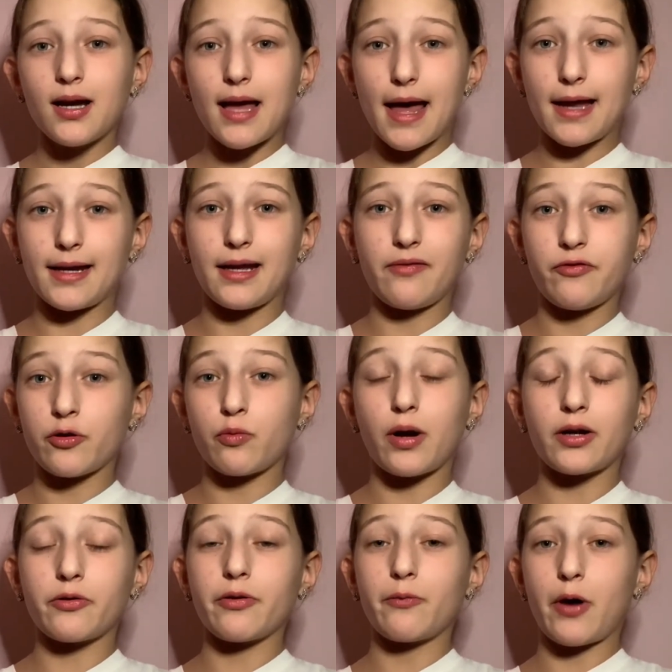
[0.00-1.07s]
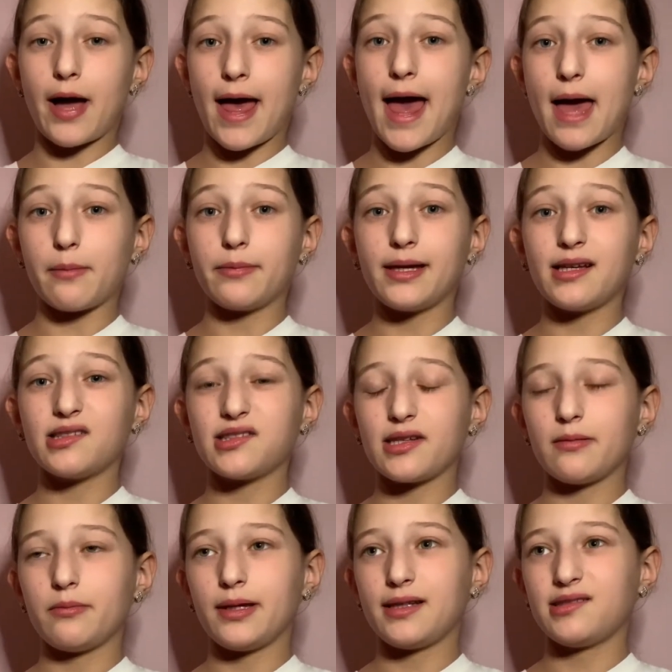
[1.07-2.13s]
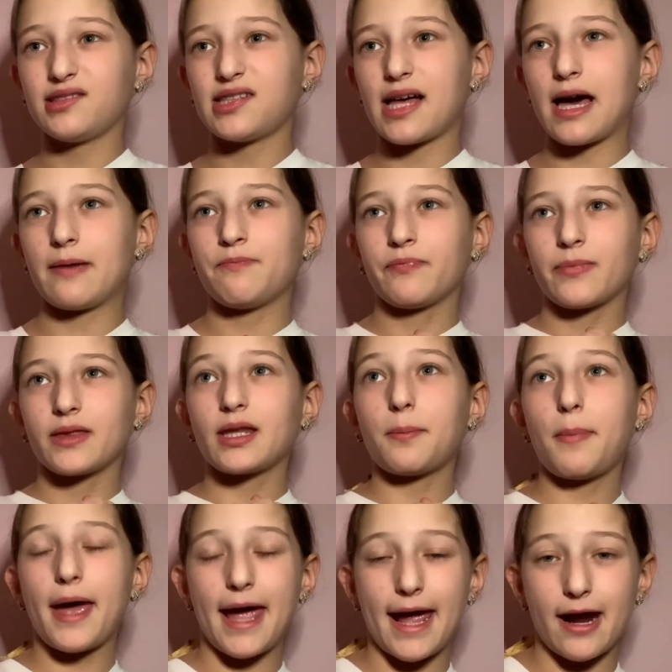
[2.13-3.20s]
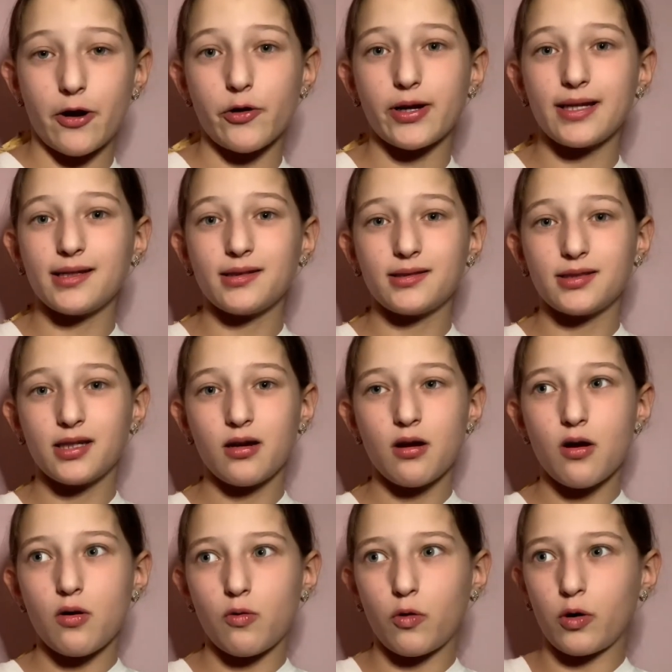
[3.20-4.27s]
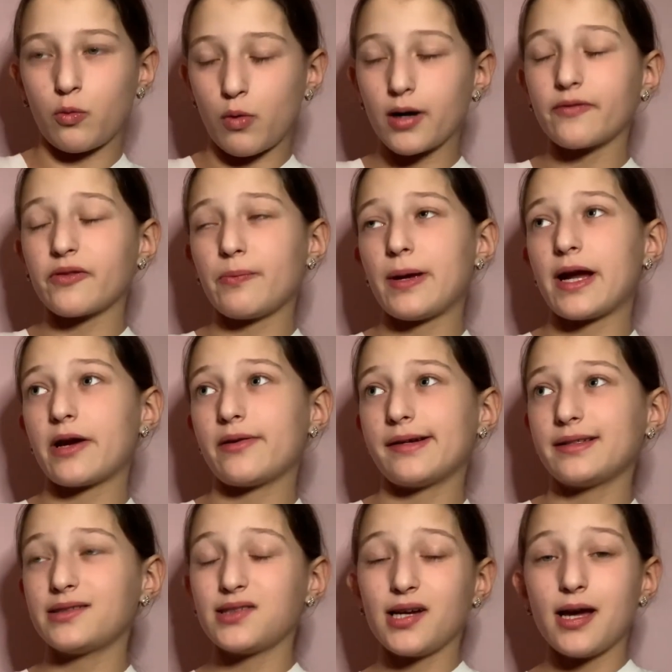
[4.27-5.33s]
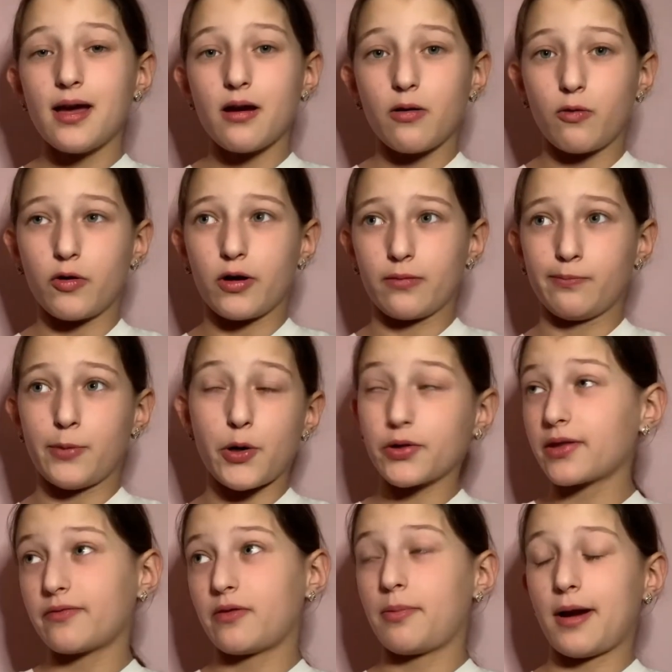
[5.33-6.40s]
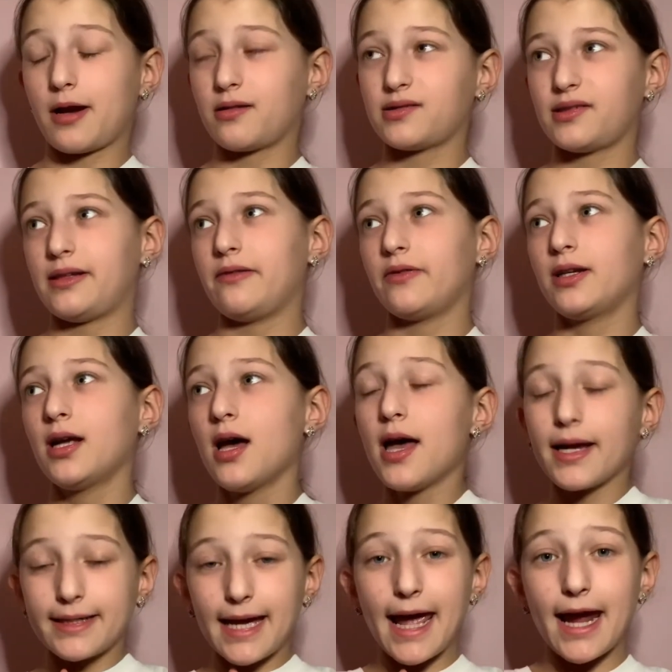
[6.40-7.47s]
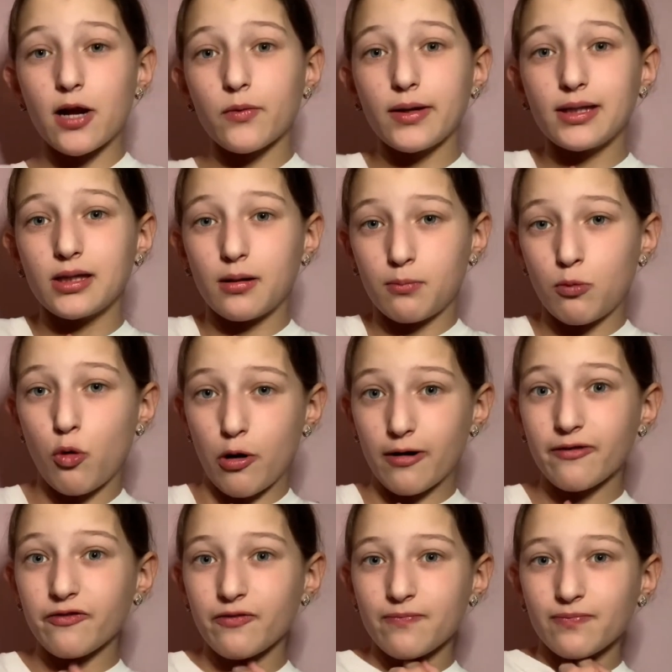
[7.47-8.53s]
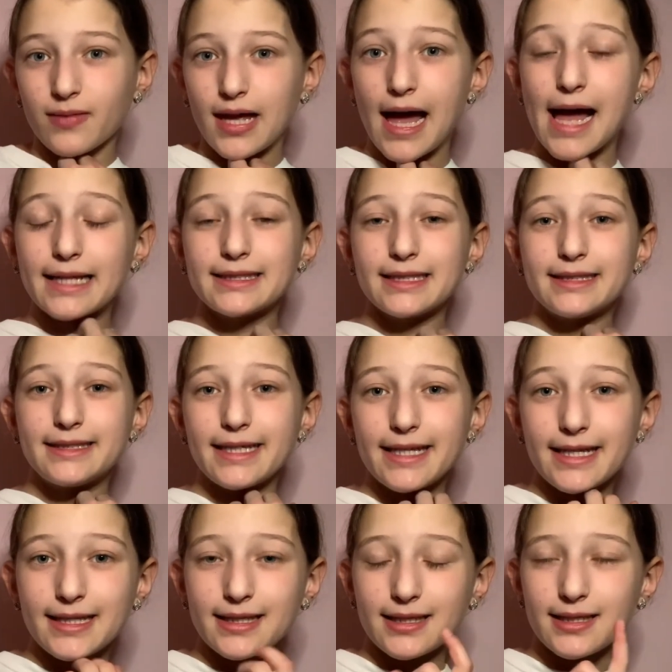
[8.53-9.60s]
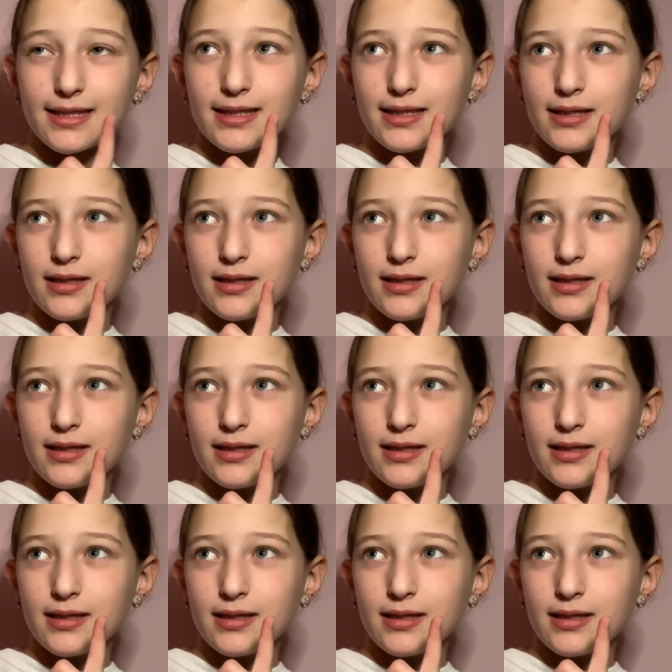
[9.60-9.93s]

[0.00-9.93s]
And if you're wondering what het means, it means that the parent, or one of the parents, or both of the parents even, carried the morph, and it didn't.